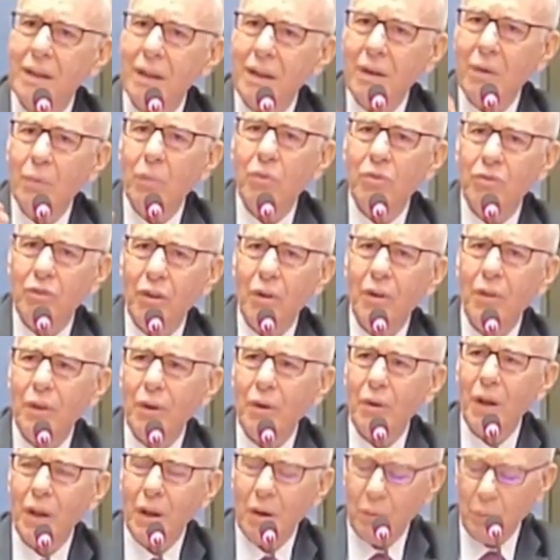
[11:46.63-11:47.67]
uh,
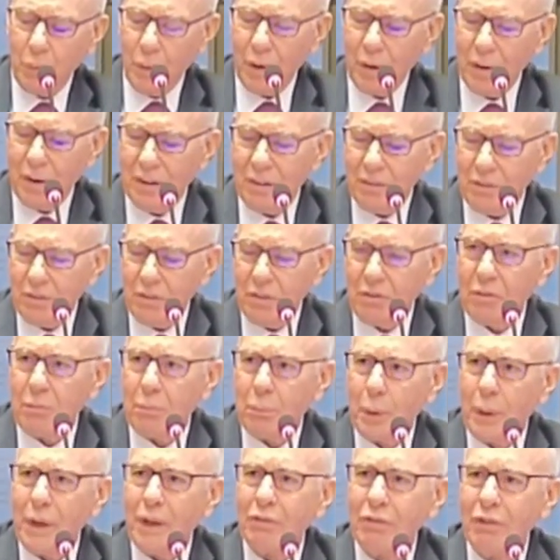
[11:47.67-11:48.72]
further, we're in
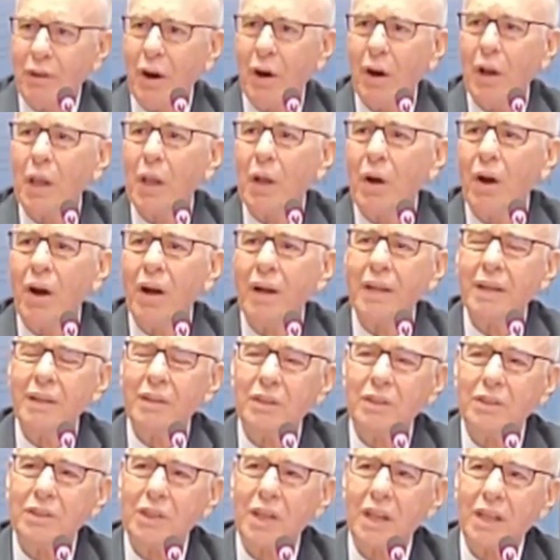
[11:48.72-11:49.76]
pretty far along in
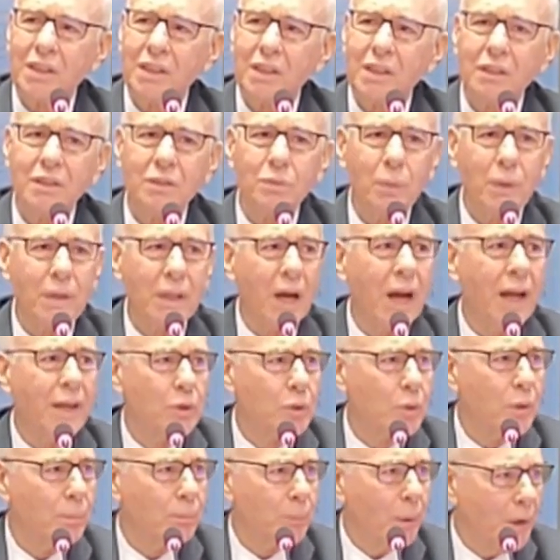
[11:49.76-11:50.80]
discussions with
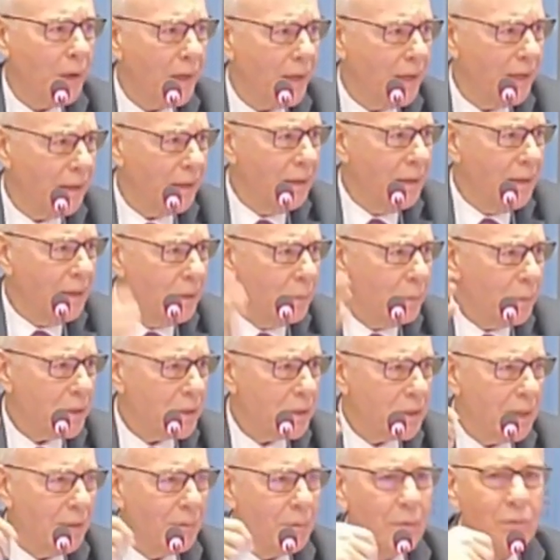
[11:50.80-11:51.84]
IEEE, which
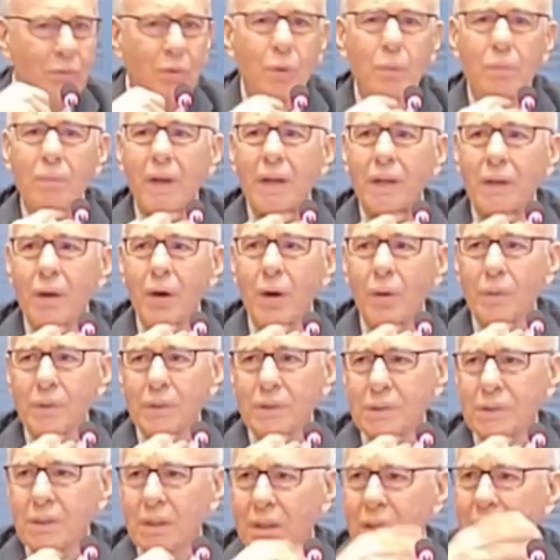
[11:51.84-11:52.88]
some of you may know
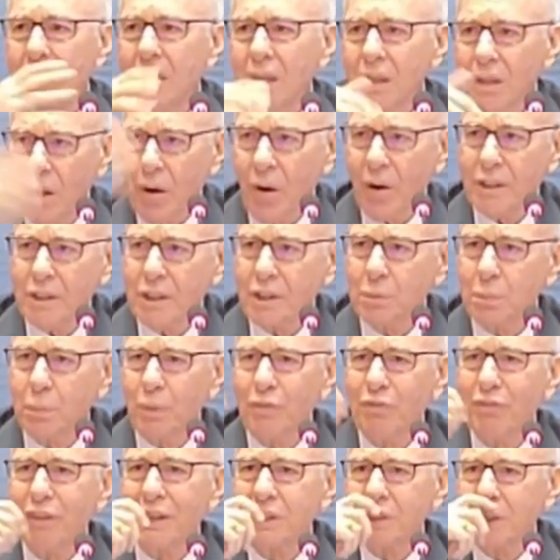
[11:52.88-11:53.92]
is the largest
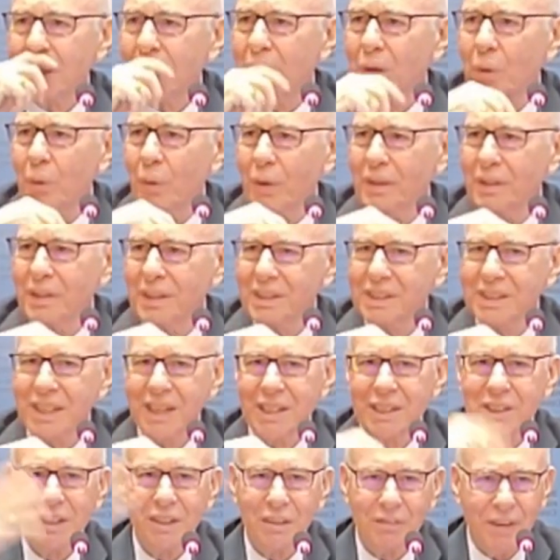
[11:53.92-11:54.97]
professional
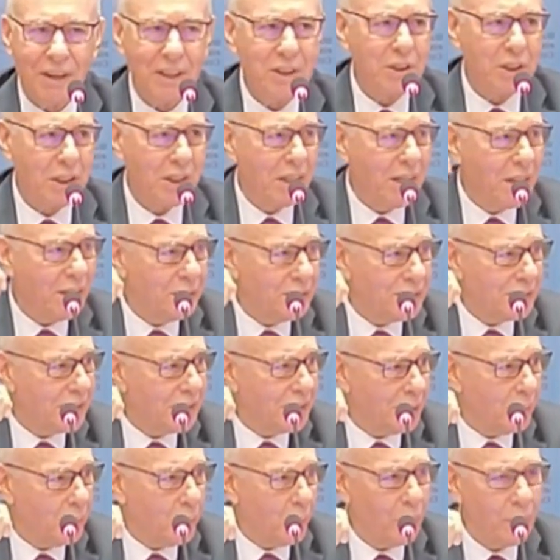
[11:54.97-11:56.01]
organization of engineers in
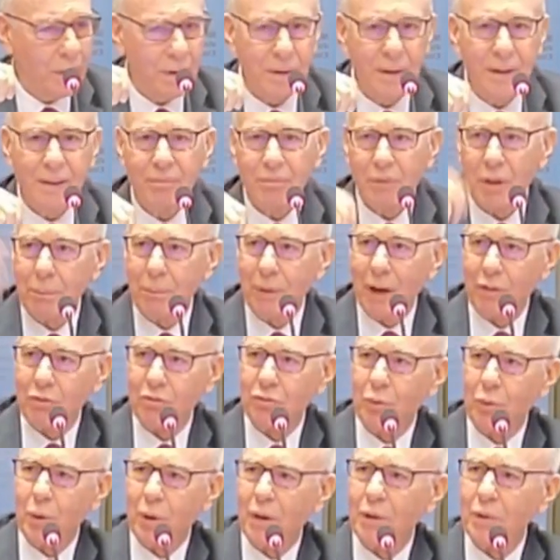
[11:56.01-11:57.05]
the world, about
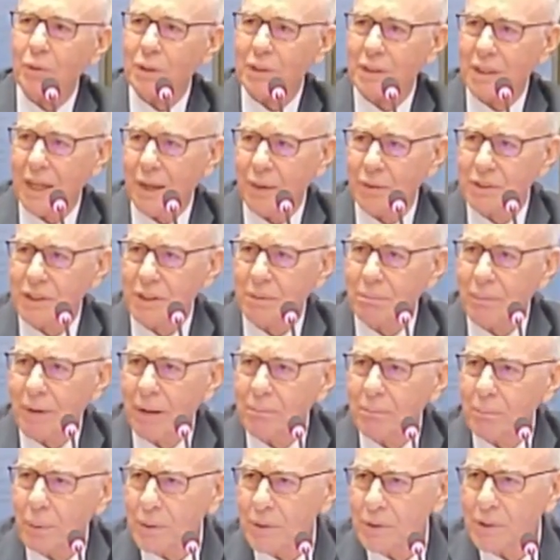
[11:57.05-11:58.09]
400,000
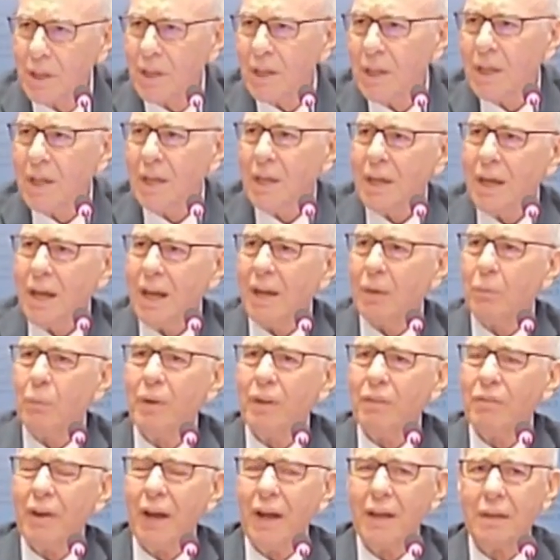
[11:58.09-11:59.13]
members. And
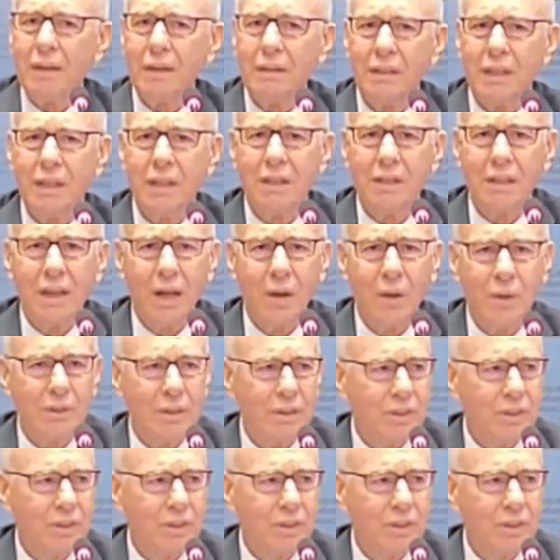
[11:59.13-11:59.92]
we've had detailed